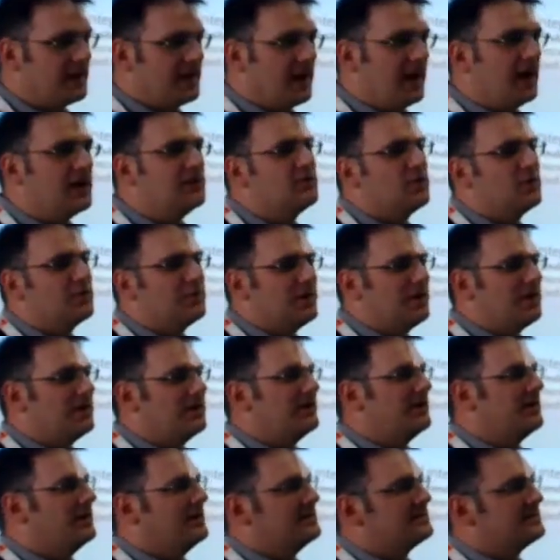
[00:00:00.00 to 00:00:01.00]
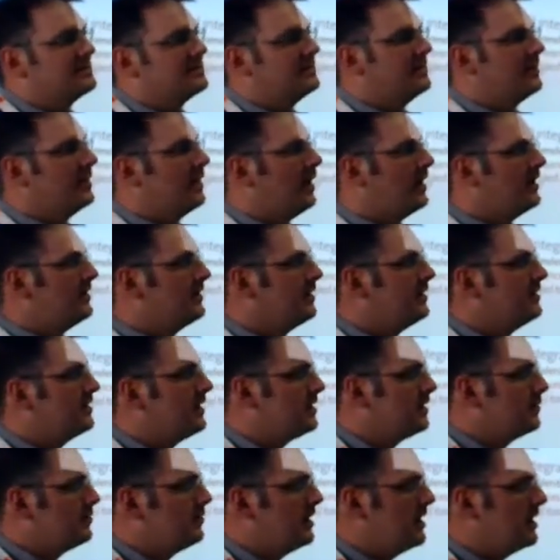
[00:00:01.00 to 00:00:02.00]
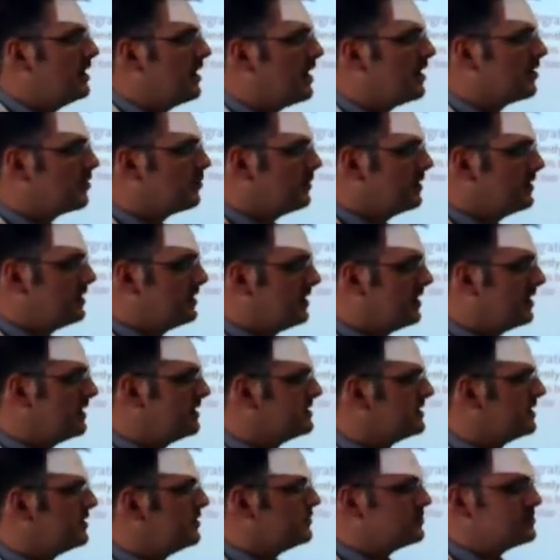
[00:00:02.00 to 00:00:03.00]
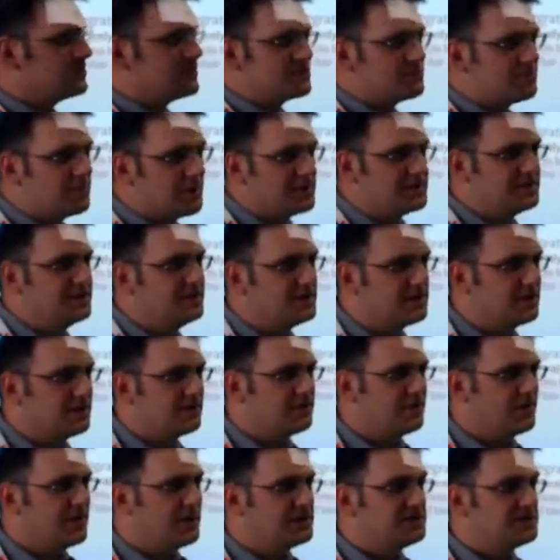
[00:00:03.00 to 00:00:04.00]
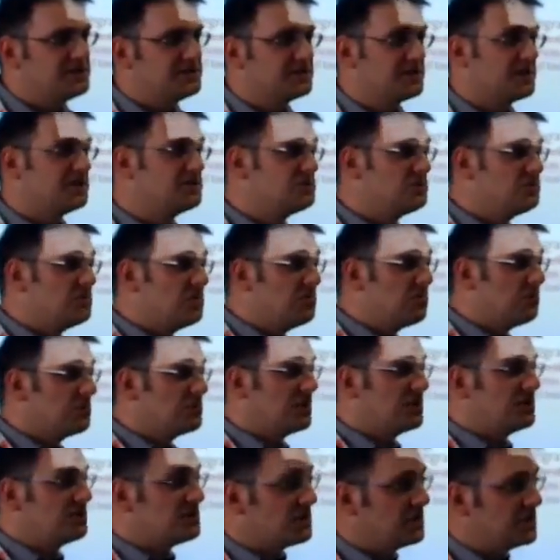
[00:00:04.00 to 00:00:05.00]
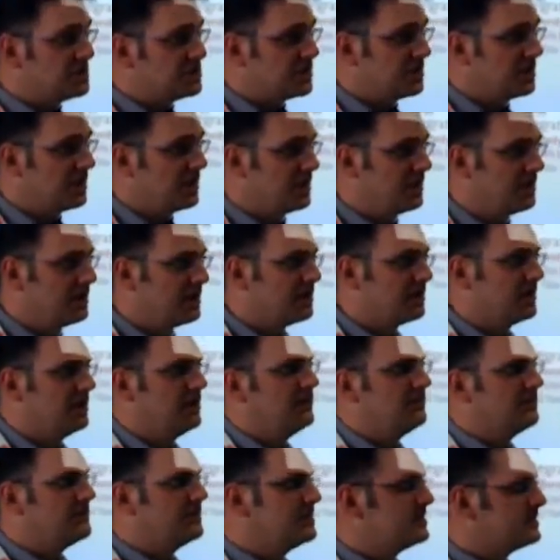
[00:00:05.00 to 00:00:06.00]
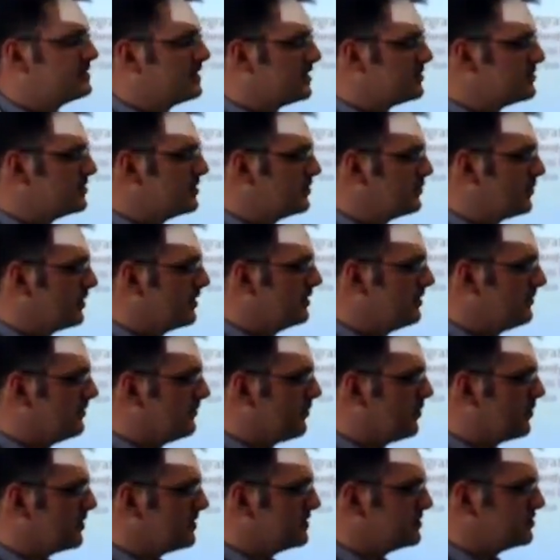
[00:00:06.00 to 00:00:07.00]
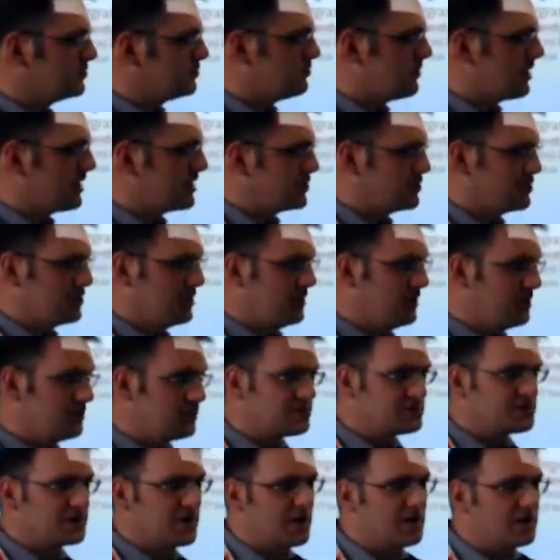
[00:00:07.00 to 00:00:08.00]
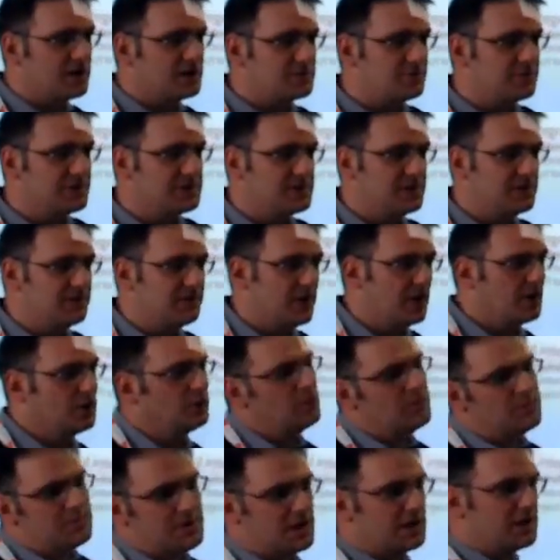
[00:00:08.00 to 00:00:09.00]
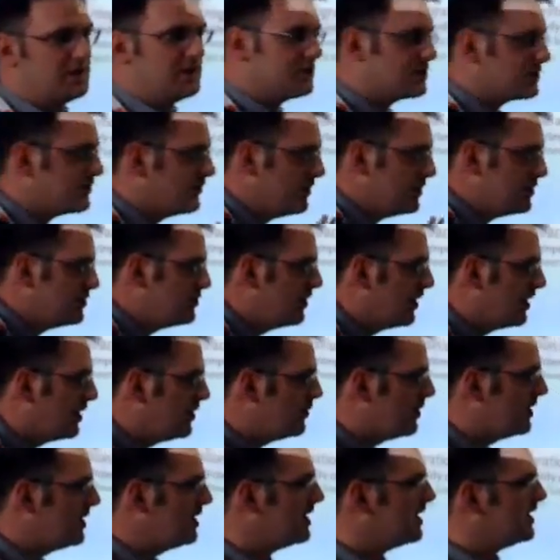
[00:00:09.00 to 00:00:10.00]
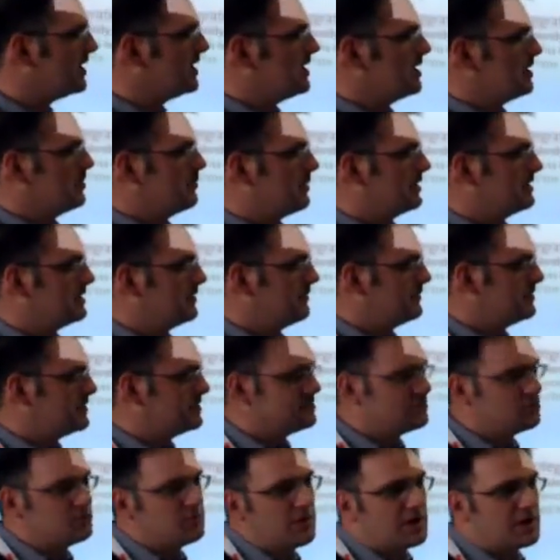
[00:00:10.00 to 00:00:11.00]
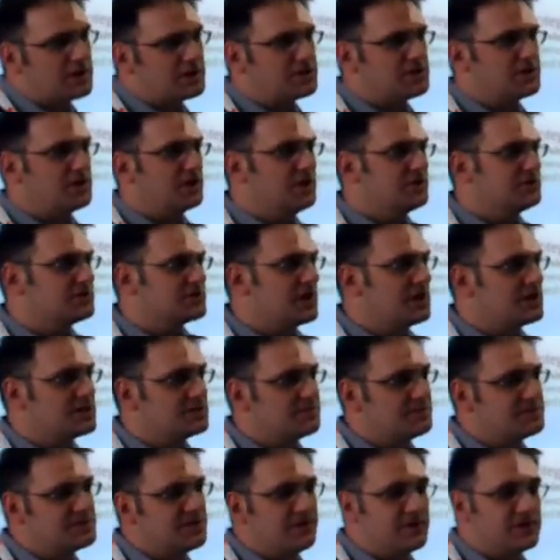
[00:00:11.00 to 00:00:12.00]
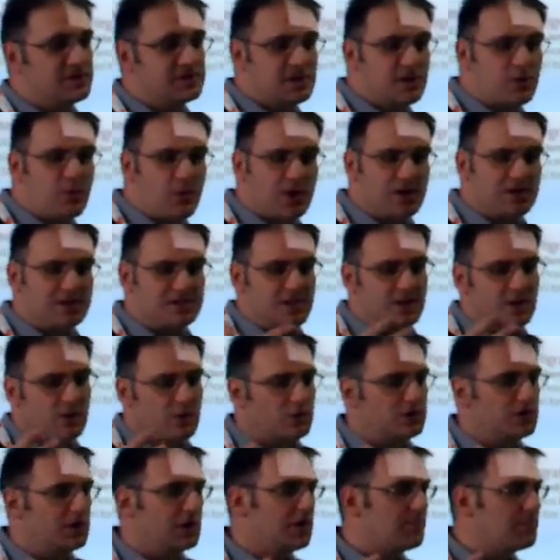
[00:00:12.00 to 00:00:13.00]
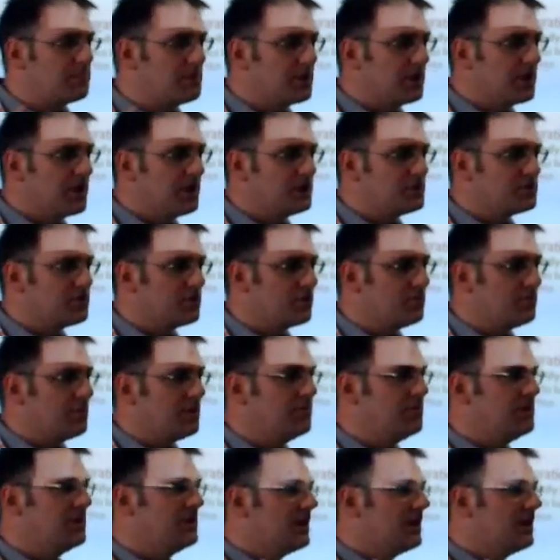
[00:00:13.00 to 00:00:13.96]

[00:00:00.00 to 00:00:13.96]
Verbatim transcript: I don't know. It is, I think that the main argument here is a user space interface. This has to be potentially generic. If this 1024 is too much Linux kernel specific, it would be a Linux feature anyway. But if it's too much Linux kernel specific, and someone is encoding application, maybe